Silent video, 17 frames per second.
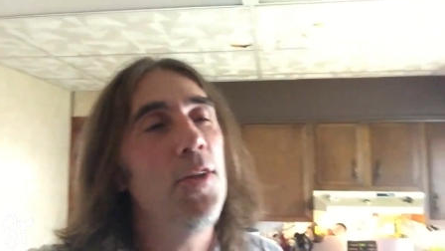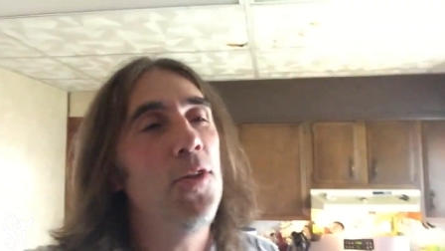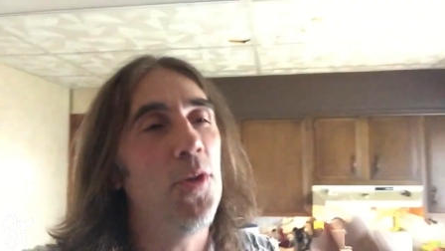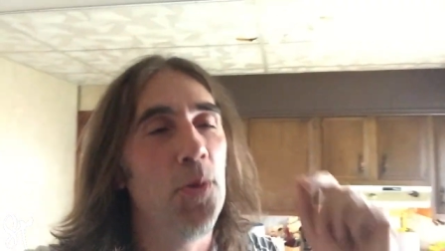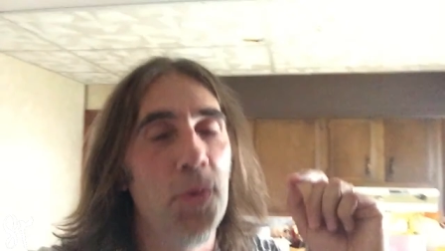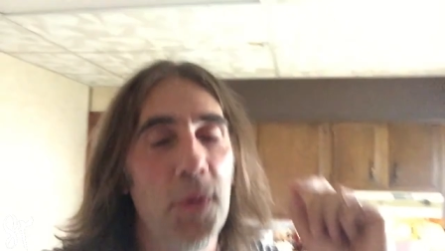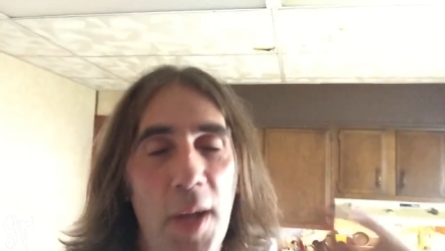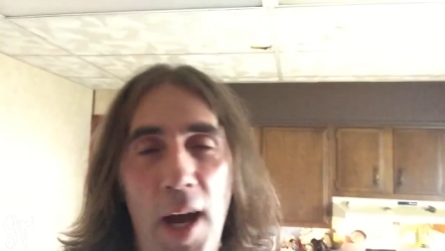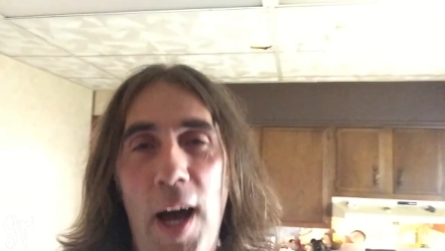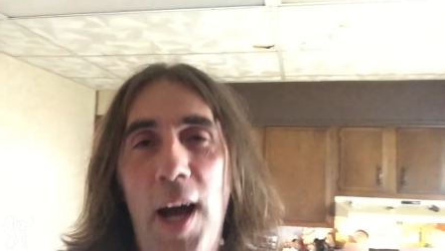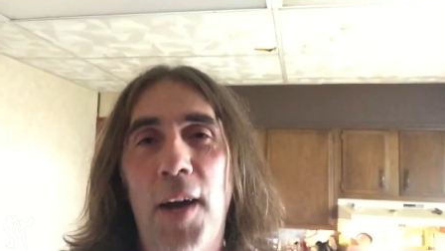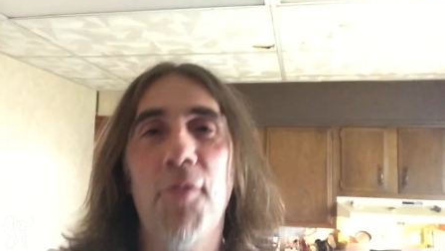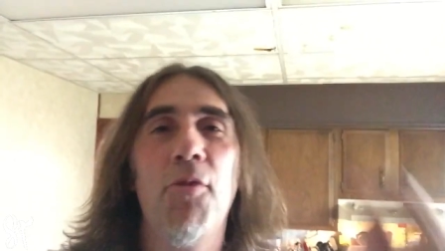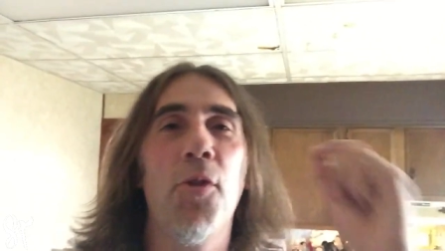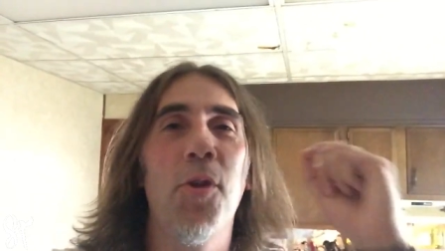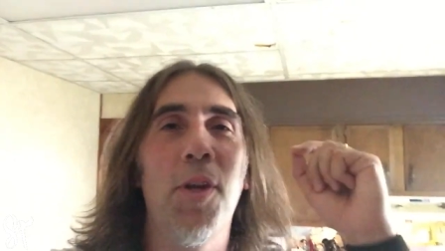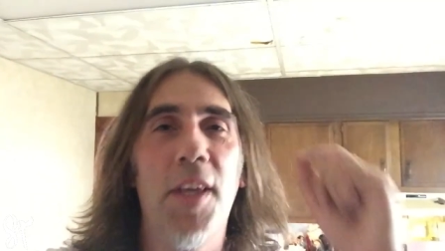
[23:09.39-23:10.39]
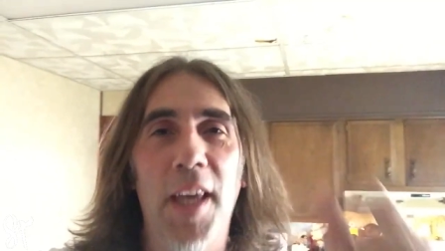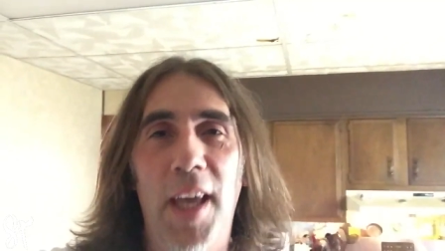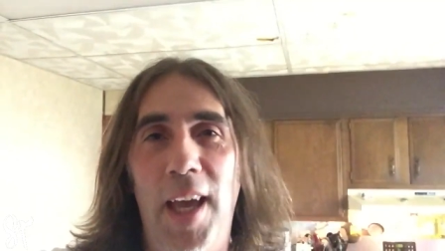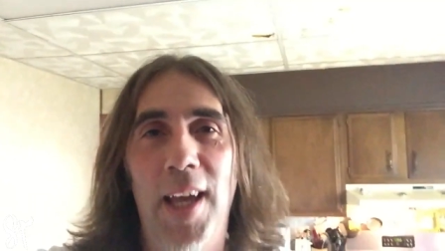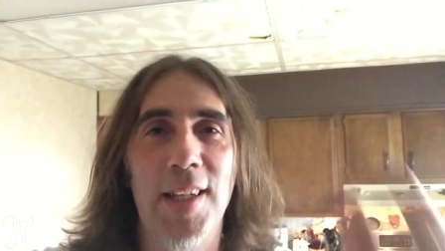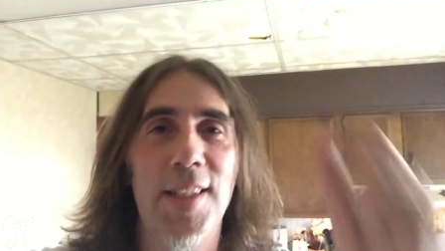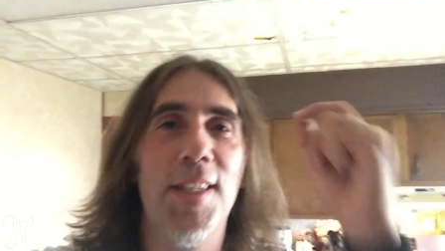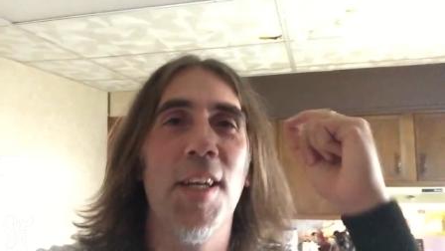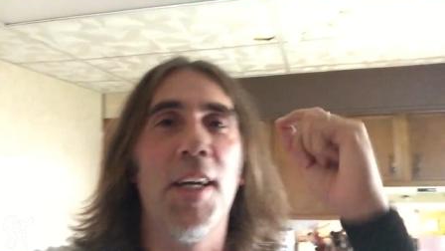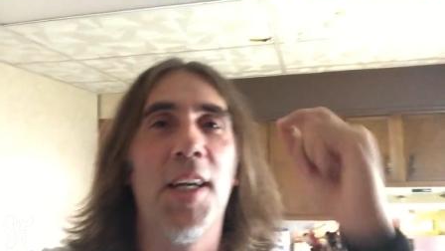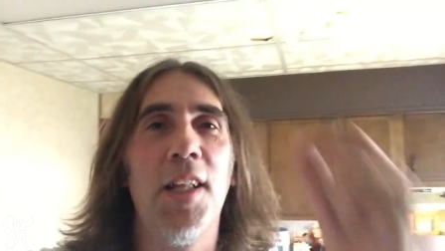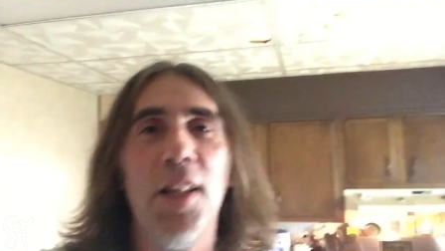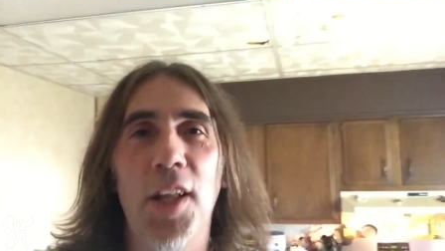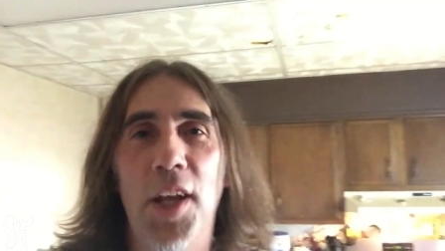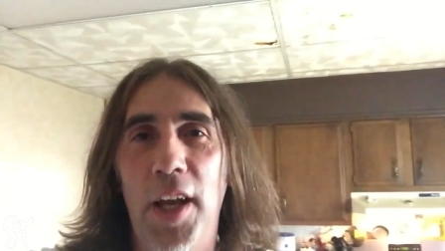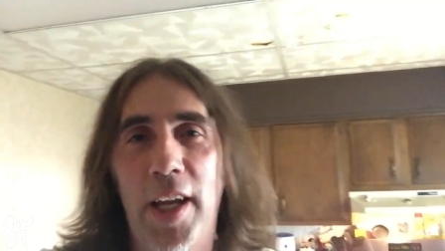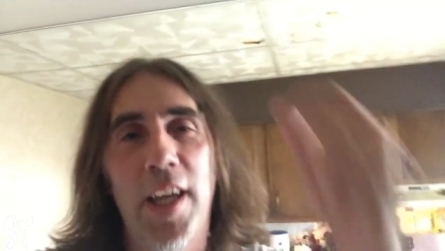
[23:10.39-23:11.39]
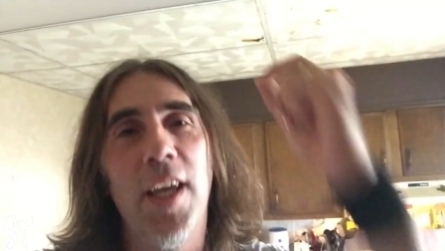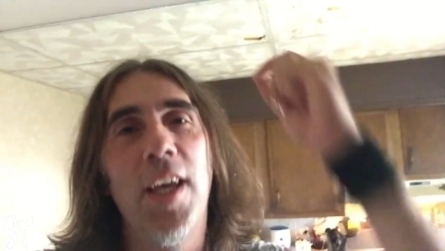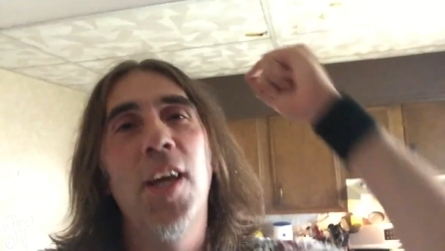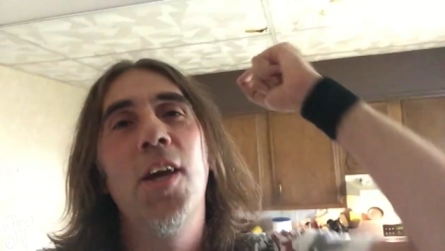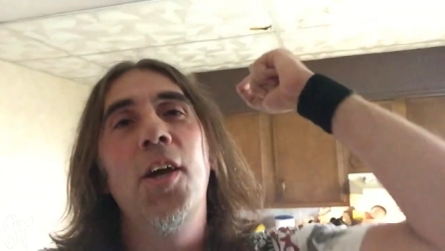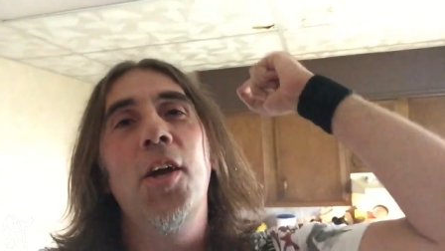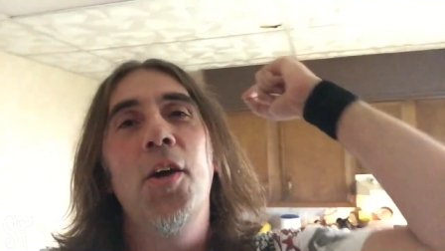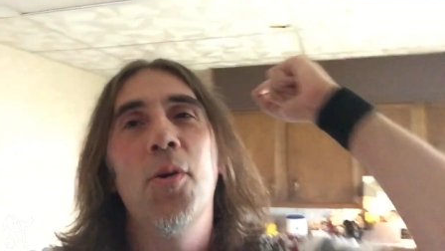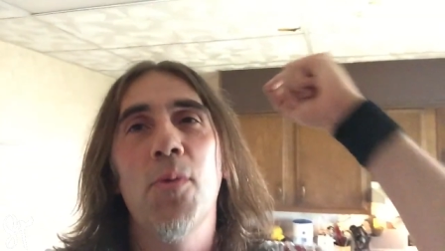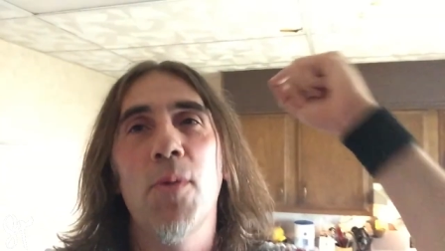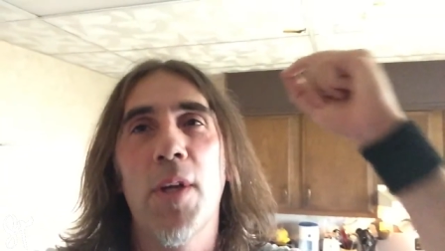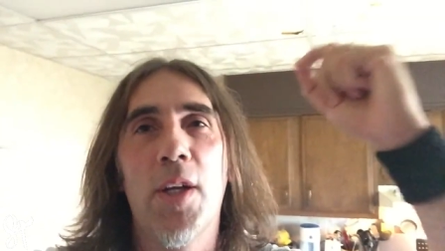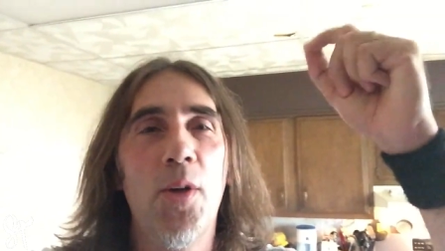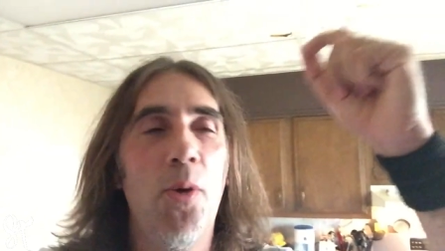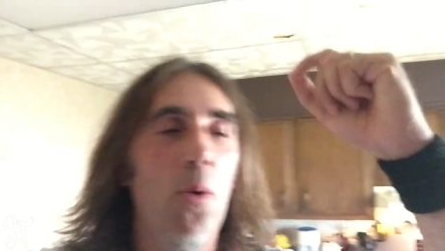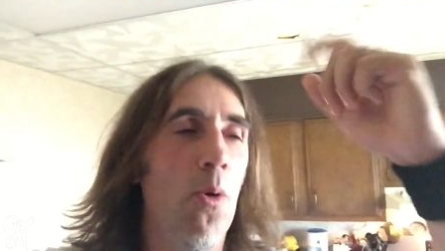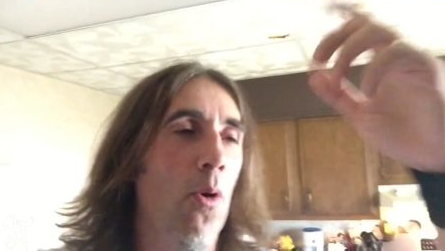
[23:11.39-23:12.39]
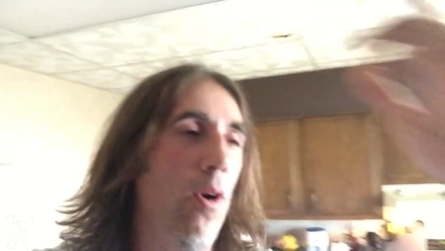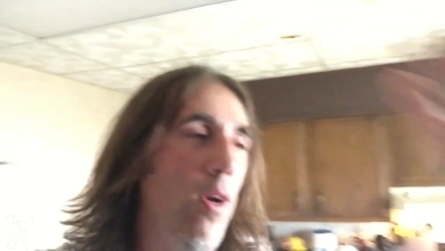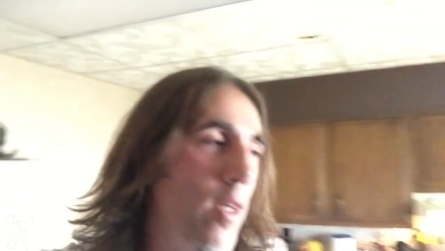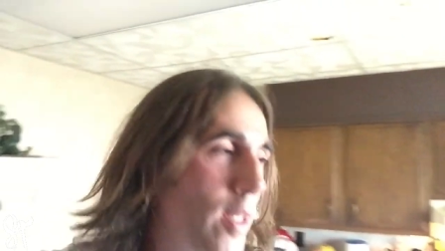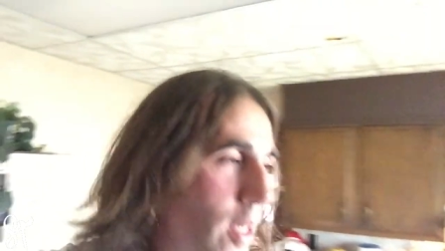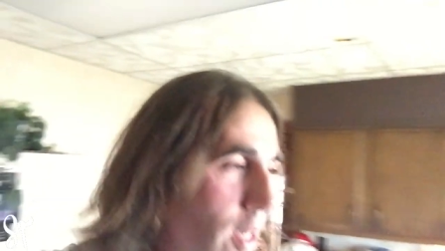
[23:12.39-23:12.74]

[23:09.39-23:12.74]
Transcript: Do not forget to click record.